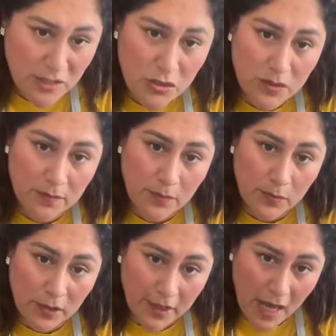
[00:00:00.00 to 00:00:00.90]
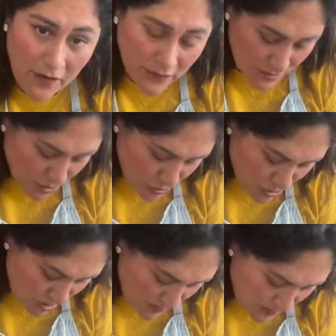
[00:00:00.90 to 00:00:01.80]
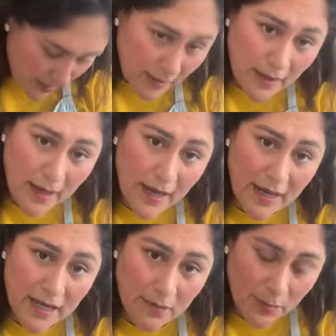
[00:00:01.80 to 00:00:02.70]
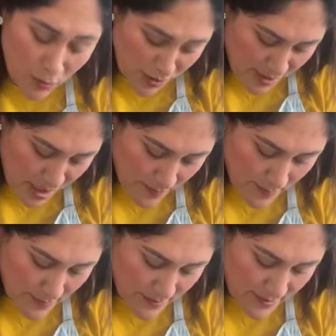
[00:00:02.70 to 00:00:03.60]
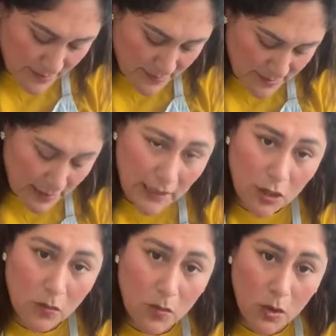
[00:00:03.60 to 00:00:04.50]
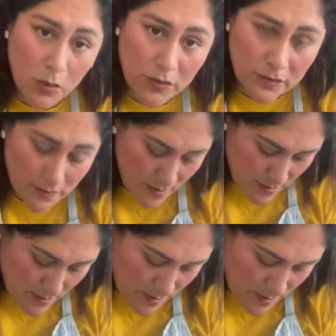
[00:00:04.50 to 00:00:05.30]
and then you can pull it out. As you see me, I am pulling up the silicone mold